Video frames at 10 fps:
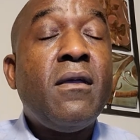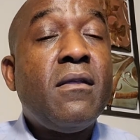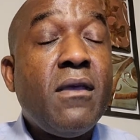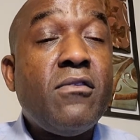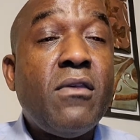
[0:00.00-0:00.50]

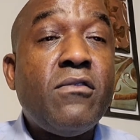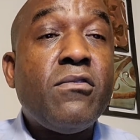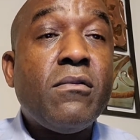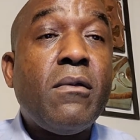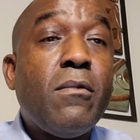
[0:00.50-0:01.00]
They, they
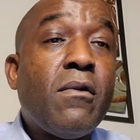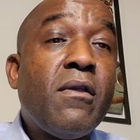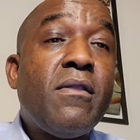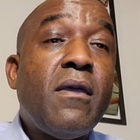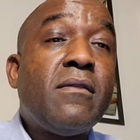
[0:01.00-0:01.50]
truly were
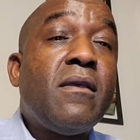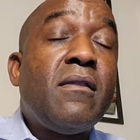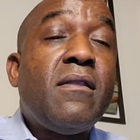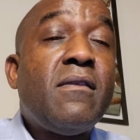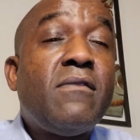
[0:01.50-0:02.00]
and,
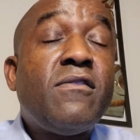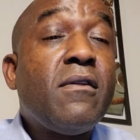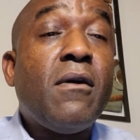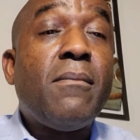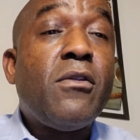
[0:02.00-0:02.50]
and, and
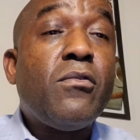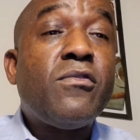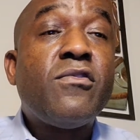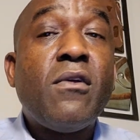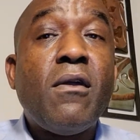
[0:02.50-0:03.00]
still are my
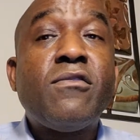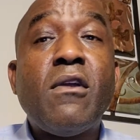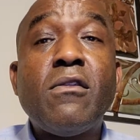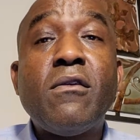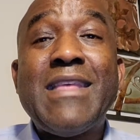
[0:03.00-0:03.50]
North Star. So
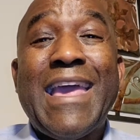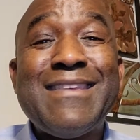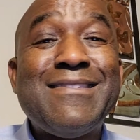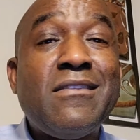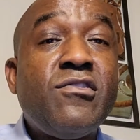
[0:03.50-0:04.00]
I learned that
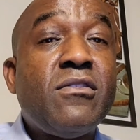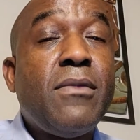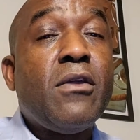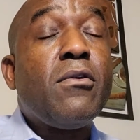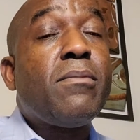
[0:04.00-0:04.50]
excellence should
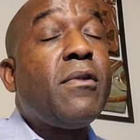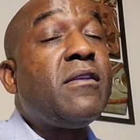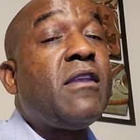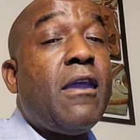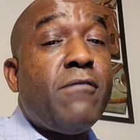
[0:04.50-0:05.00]
be
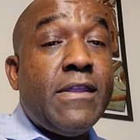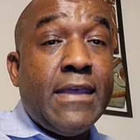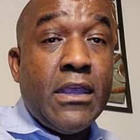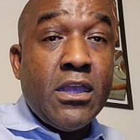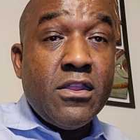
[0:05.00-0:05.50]
incorporated into
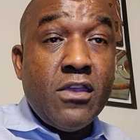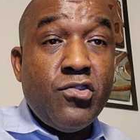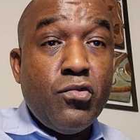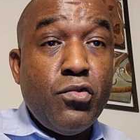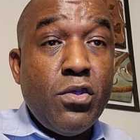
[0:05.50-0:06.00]
everything
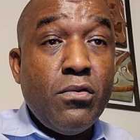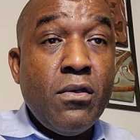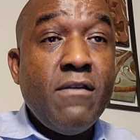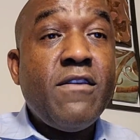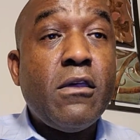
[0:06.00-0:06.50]
that you
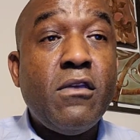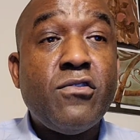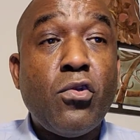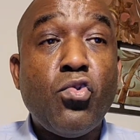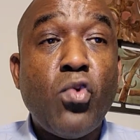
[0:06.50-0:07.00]
do. Failure
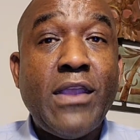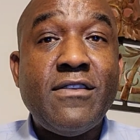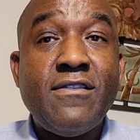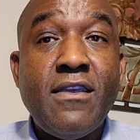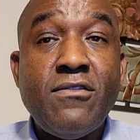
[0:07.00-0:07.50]
is our
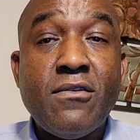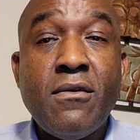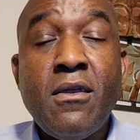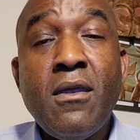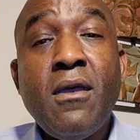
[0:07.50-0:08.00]
greatest
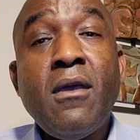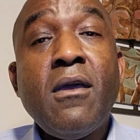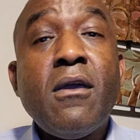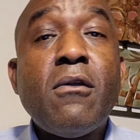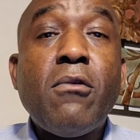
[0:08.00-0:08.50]
teacher.
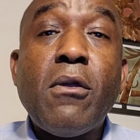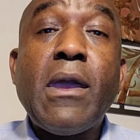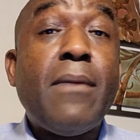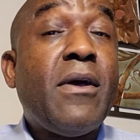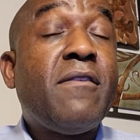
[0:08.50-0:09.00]

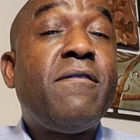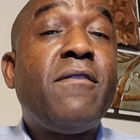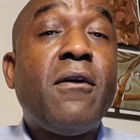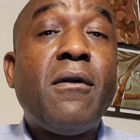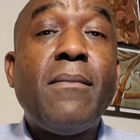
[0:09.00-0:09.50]
Growing up on a
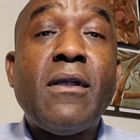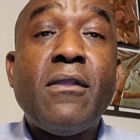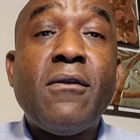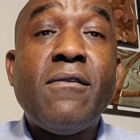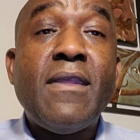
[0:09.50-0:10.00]
farm, I
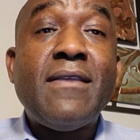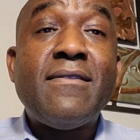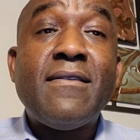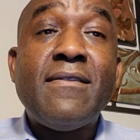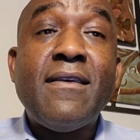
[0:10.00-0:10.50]
learned that
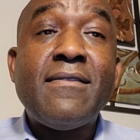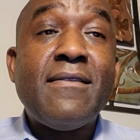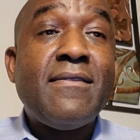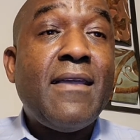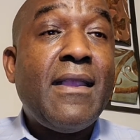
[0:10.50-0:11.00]
success
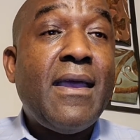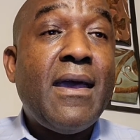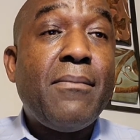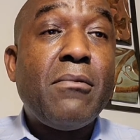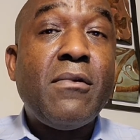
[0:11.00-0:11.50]
does not
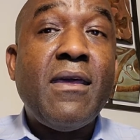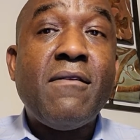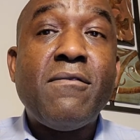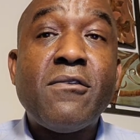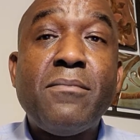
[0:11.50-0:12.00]
happen
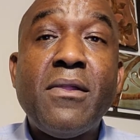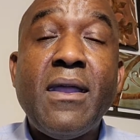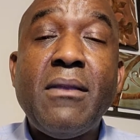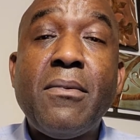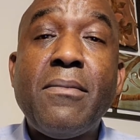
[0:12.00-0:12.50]
without first
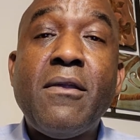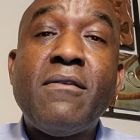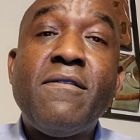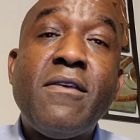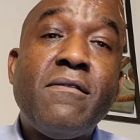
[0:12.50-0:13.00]
planting, preparing
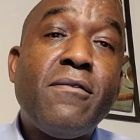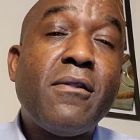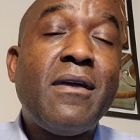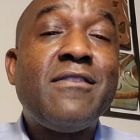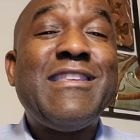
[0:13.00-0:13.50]
the field,
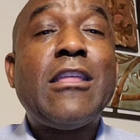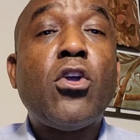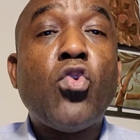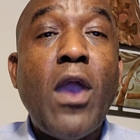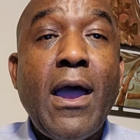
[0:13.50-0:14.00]
fertilizing the
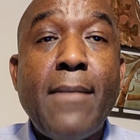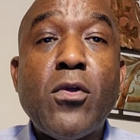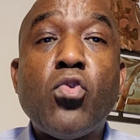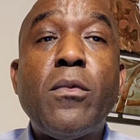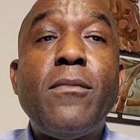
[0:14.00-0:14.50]

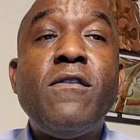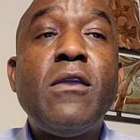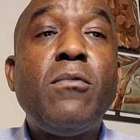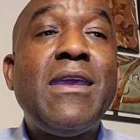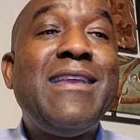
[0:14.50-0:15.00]
crop,
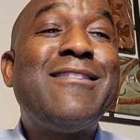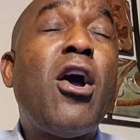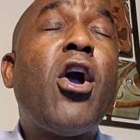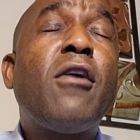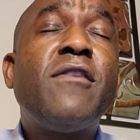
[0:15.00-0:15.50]
removing weeds,
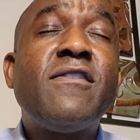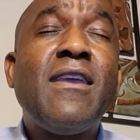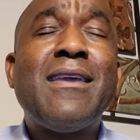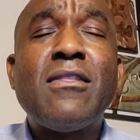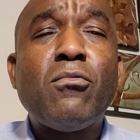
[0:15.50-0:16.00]

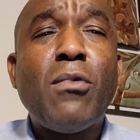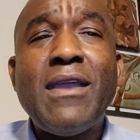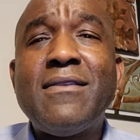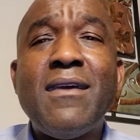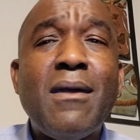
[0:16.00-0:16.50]
harvesting at the
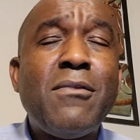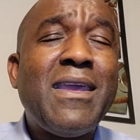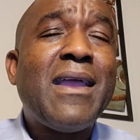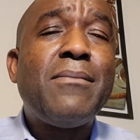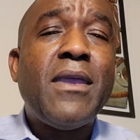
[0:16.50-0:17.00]
right time. We
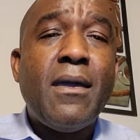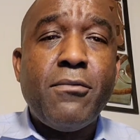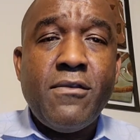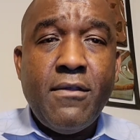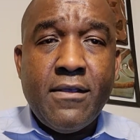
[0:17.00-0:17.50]
got to be
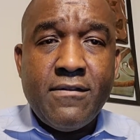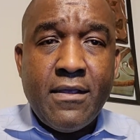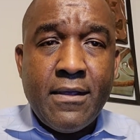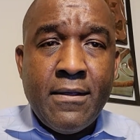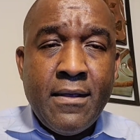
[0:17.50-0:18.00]
opportunistic.